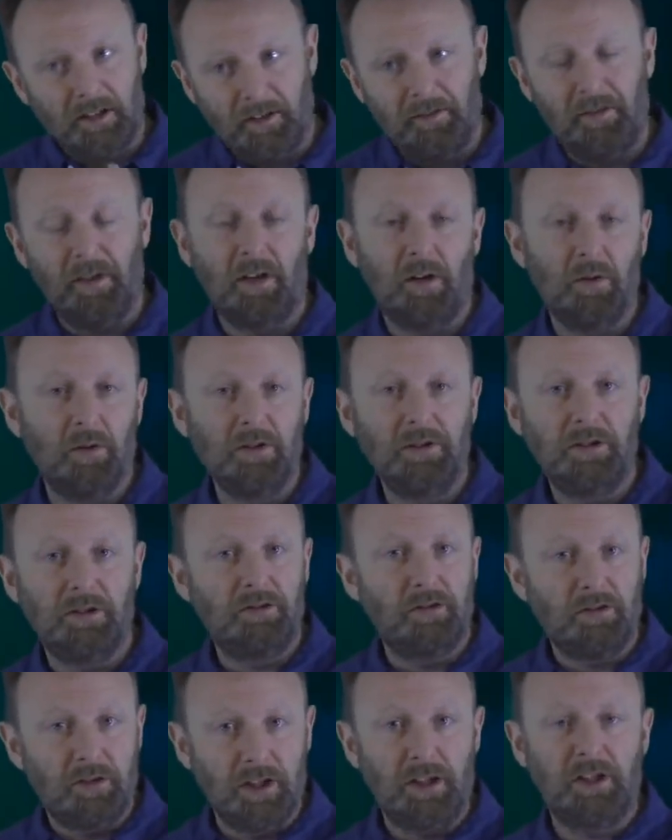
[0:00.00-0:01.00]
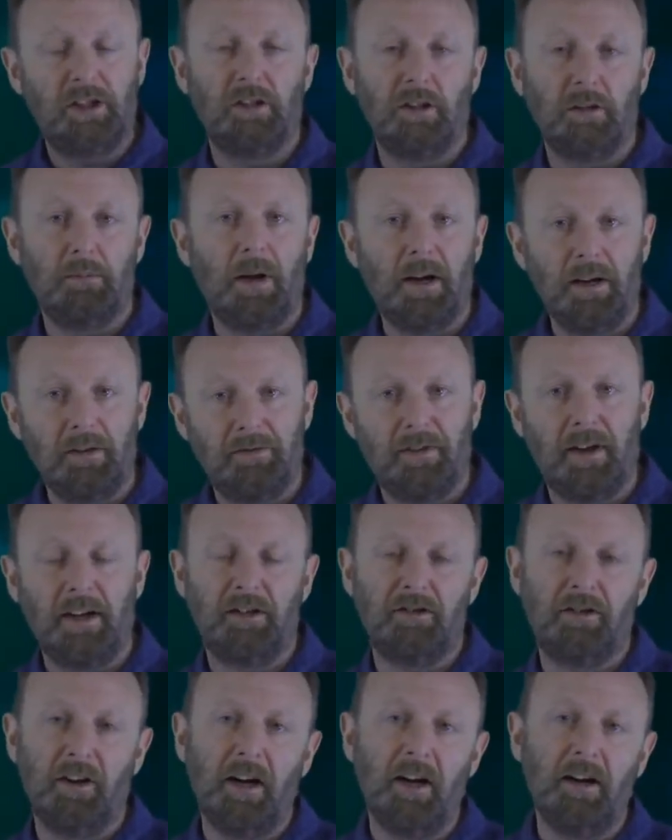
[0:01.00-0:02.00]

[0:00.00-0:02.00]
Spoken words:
If you go into traditional manufacturing